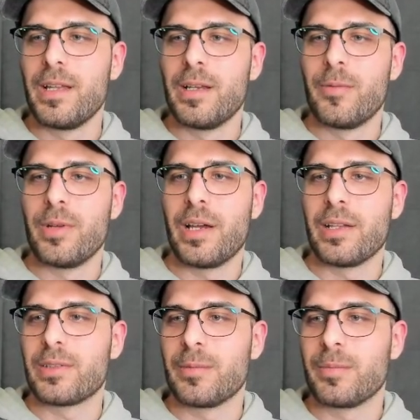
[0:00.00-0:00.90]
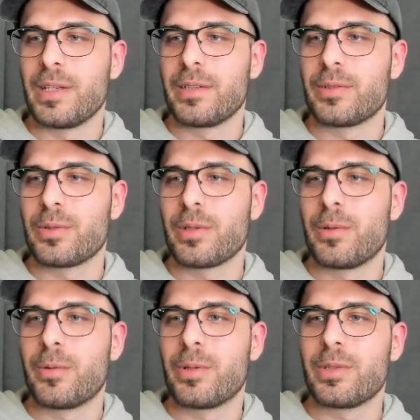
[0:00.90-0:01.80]
We had some like sort of
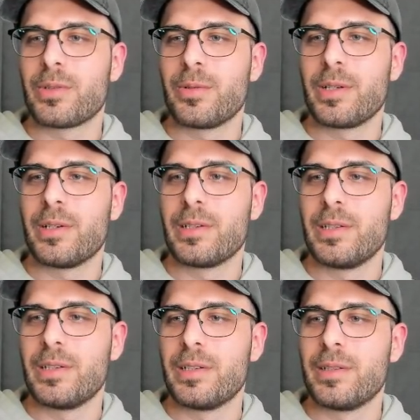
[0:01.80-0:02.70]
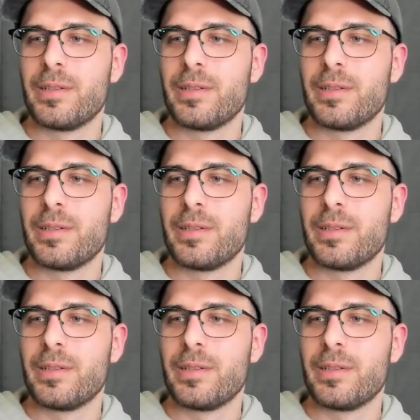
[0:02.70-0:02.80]
horns going on here.